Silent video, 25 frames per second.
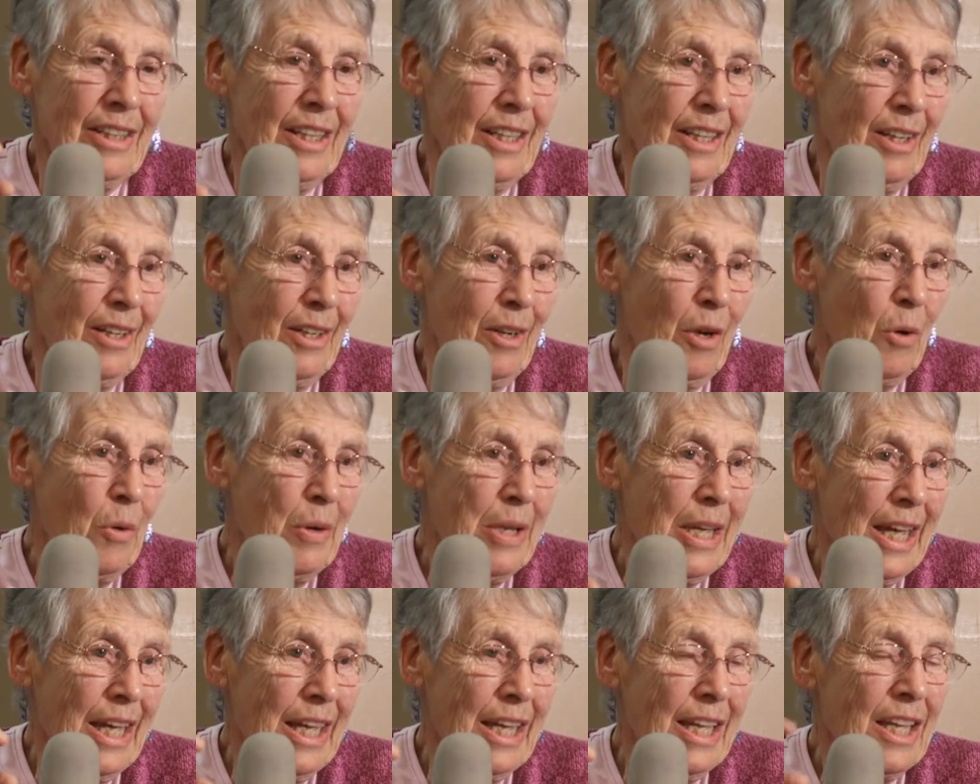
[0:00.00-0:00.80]
uh,
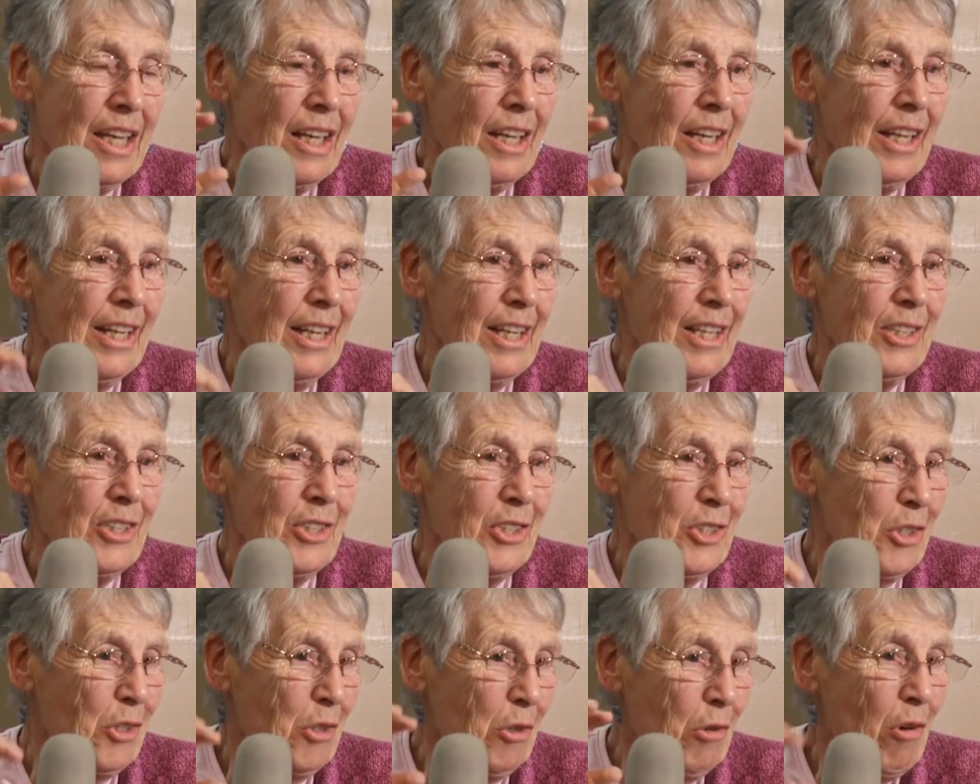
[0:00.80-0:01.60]
OK
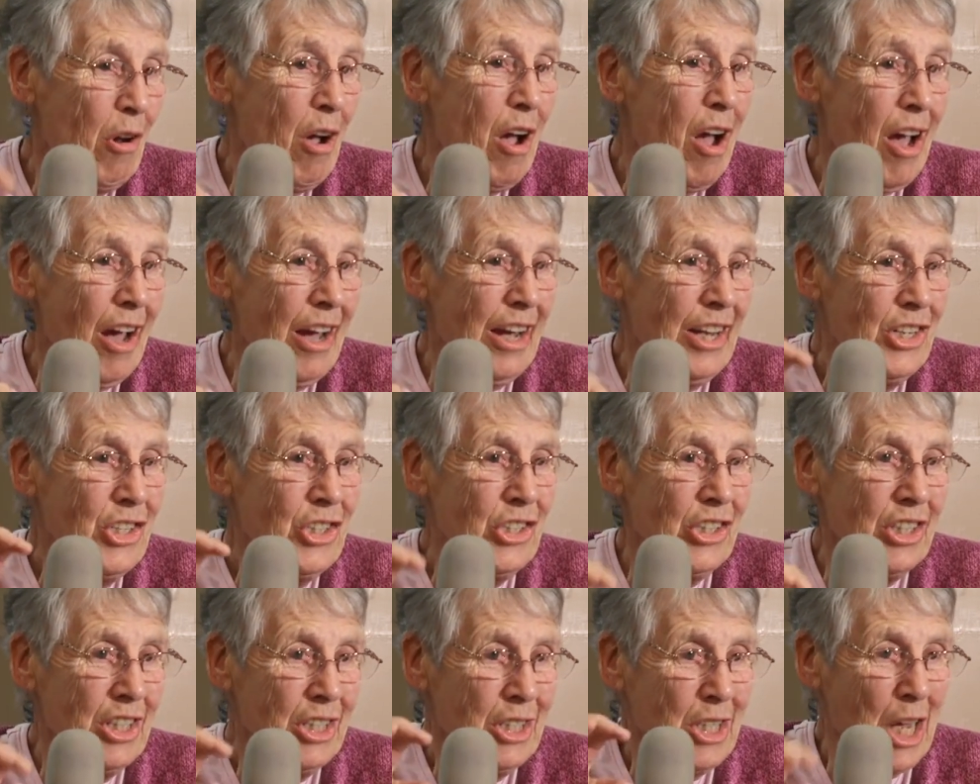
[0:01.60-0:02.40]
Kelly's
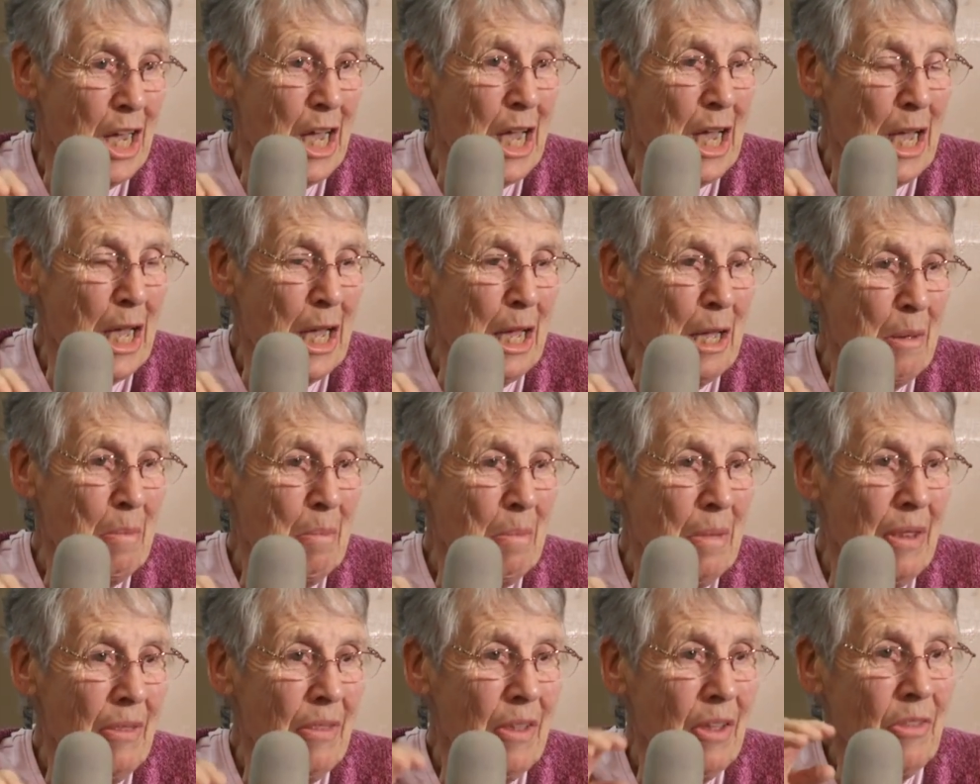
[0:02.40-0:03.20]
garage at the
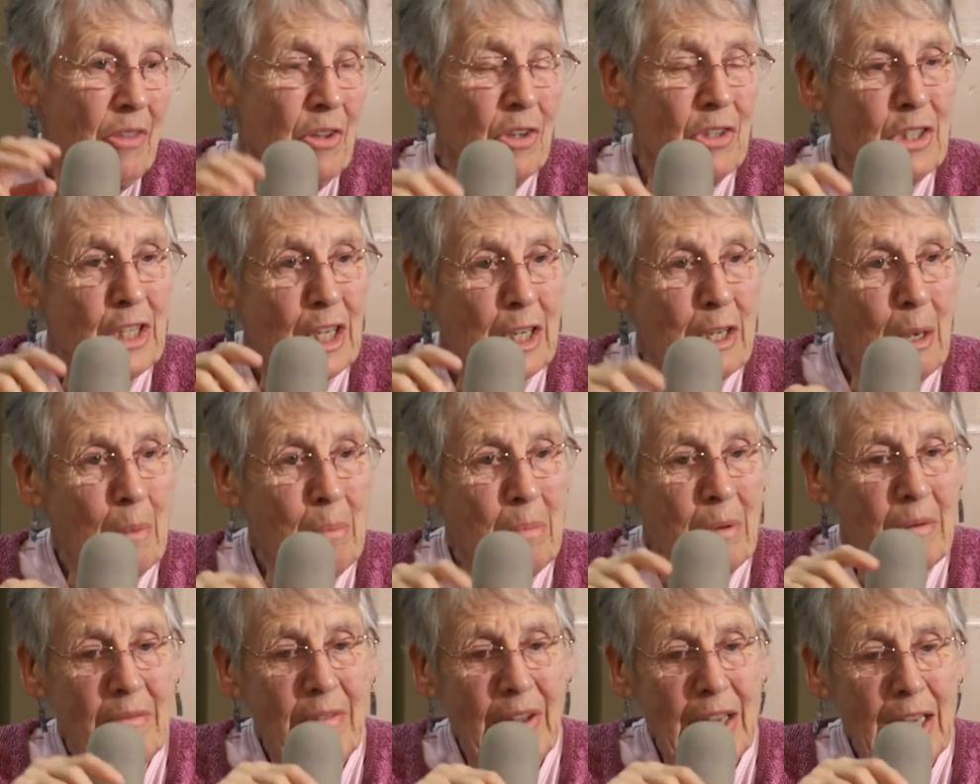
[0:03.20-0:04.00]
time, and then there's a
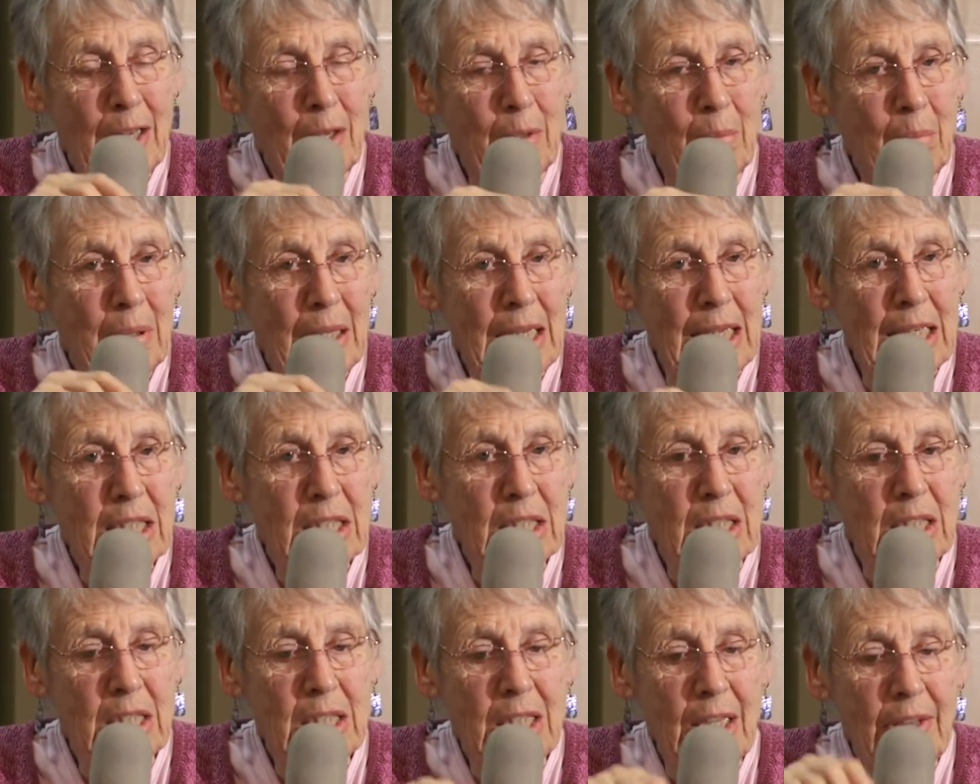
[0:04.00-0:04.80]
couple vacant
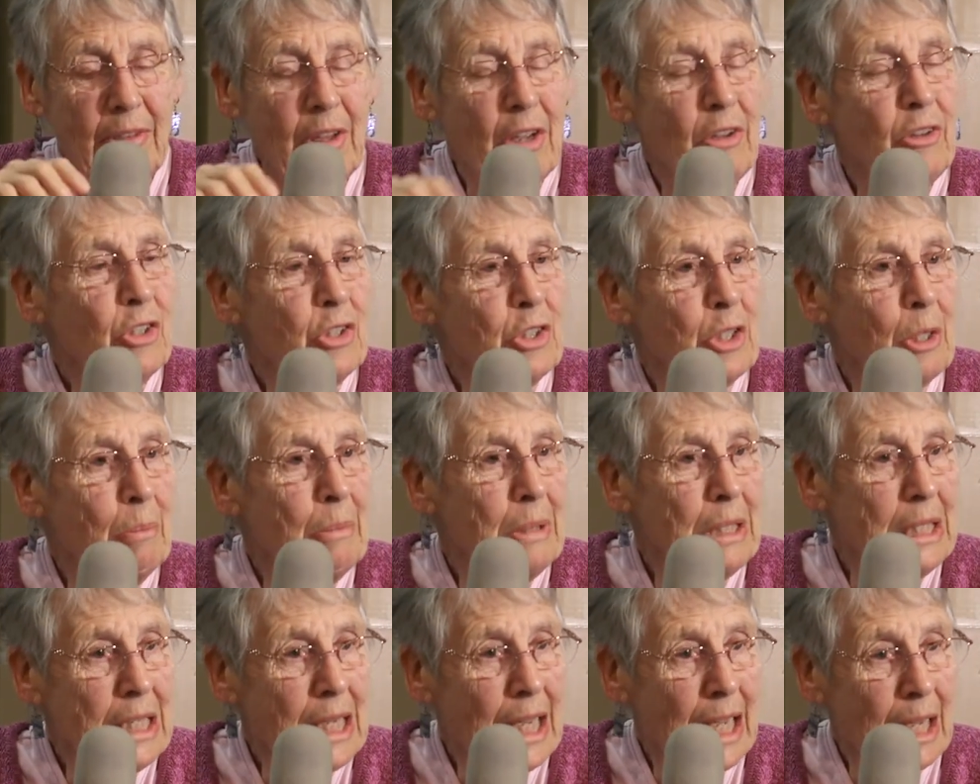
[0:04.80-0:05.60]
places, and then there's
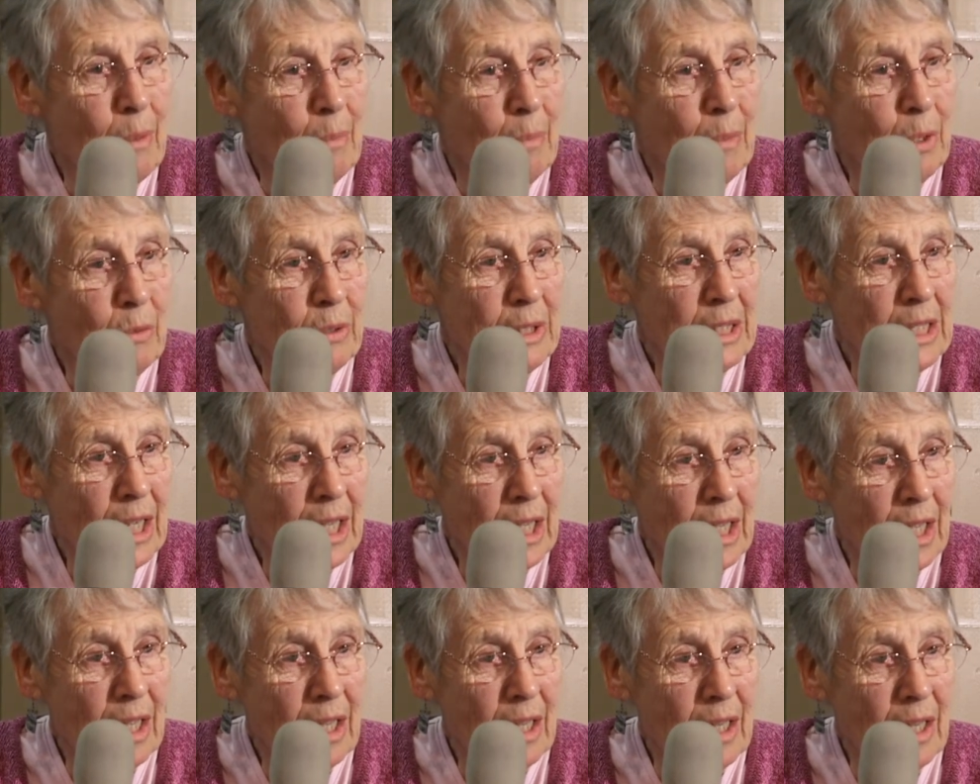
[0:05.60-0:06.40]
a
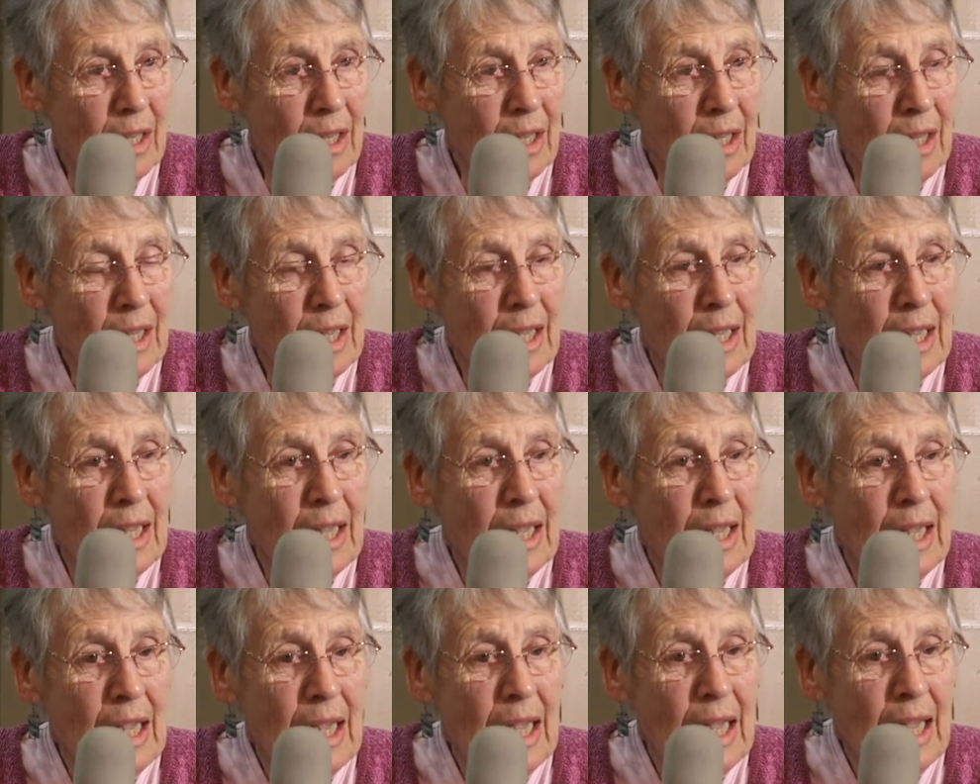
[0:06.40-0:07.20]
motel,
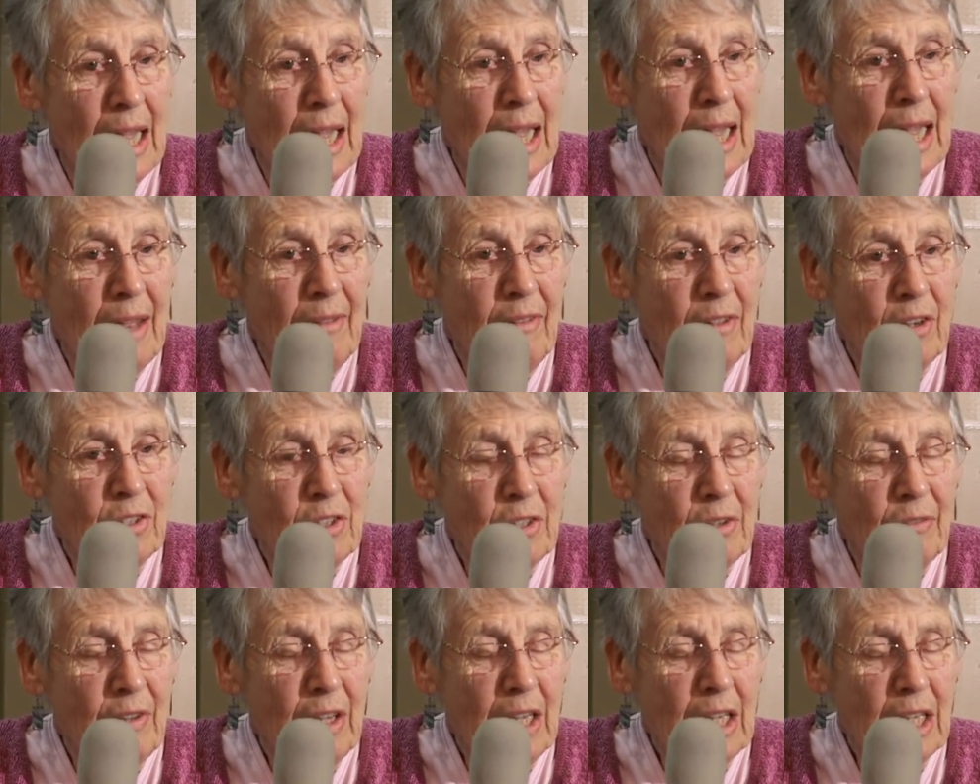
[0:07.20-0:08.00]
and
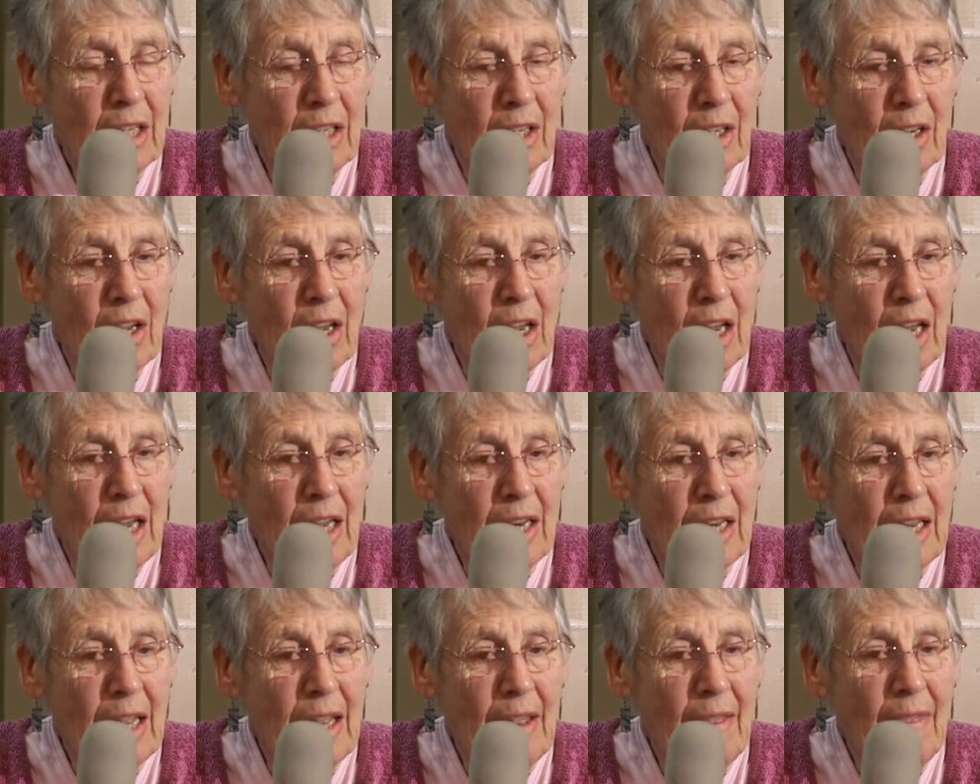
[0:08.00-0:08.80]
there's a vacant
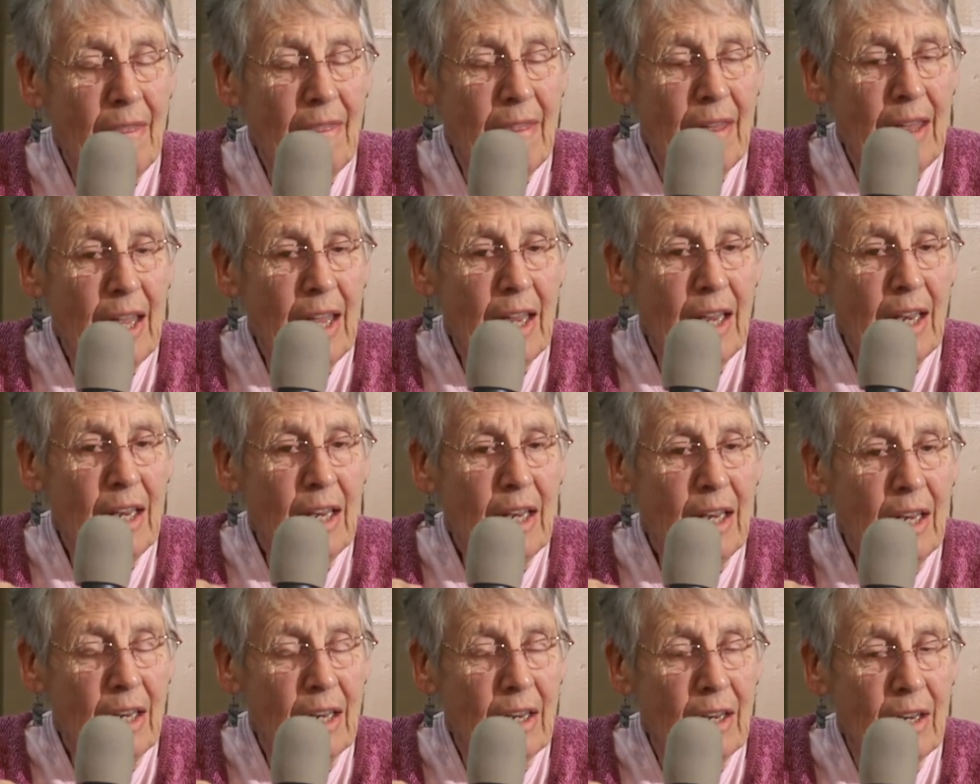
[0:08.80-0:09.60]
lot, and
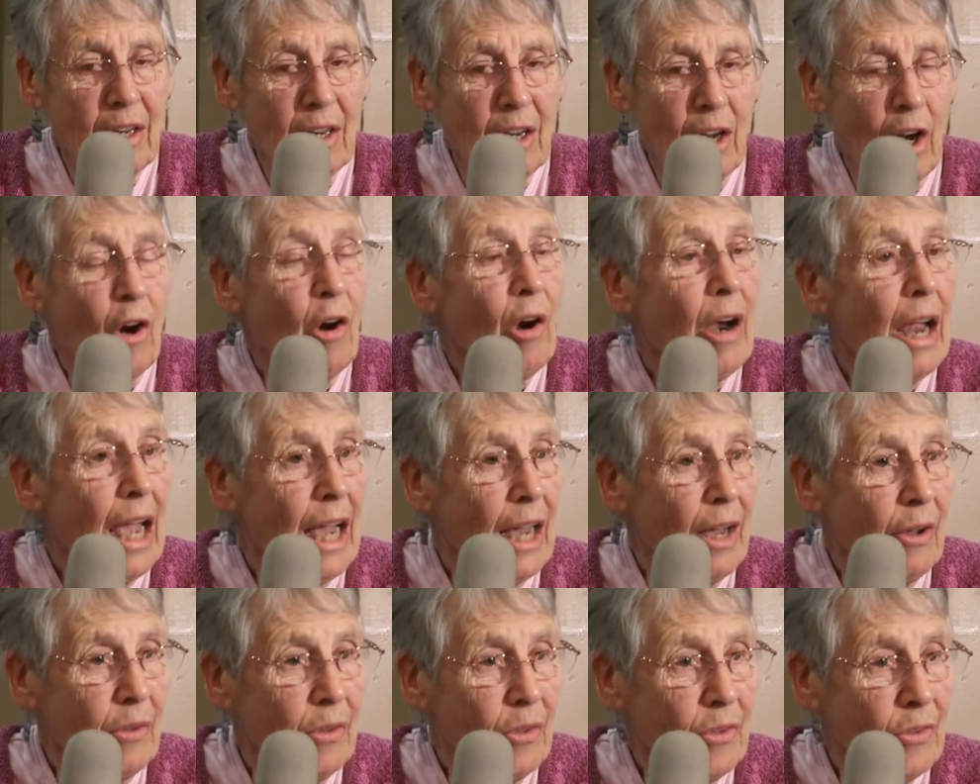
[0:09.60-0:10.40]
then our
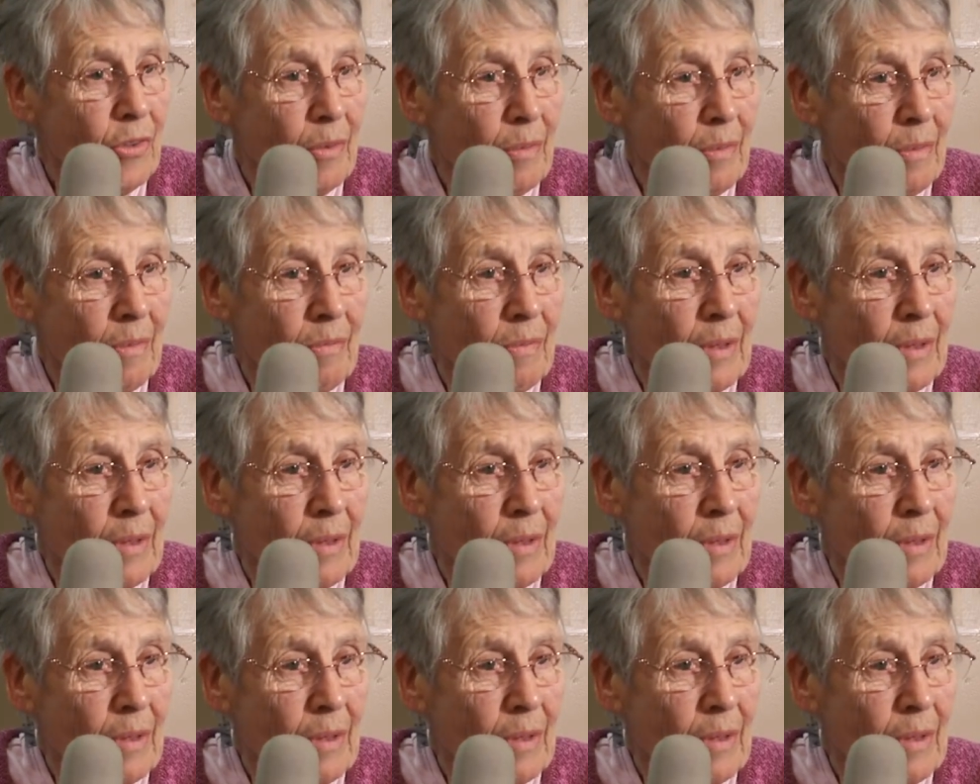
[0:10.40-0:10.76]
house.